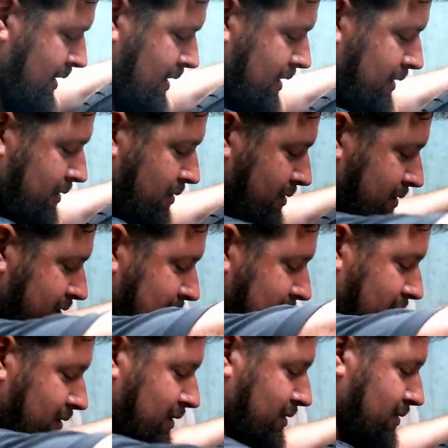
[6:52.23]
Of course,
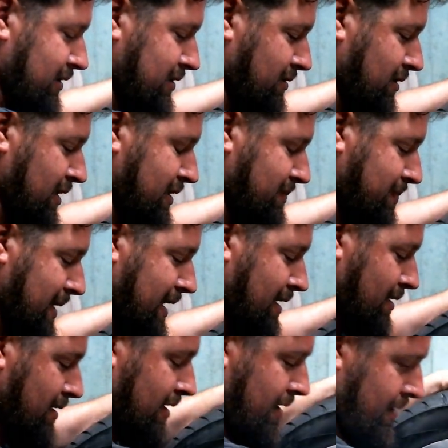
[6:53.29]
still in the crisscross
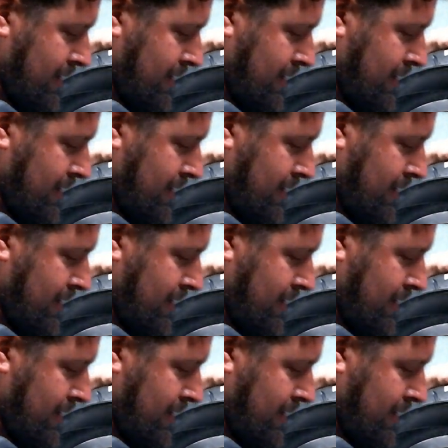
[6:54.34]
pattern.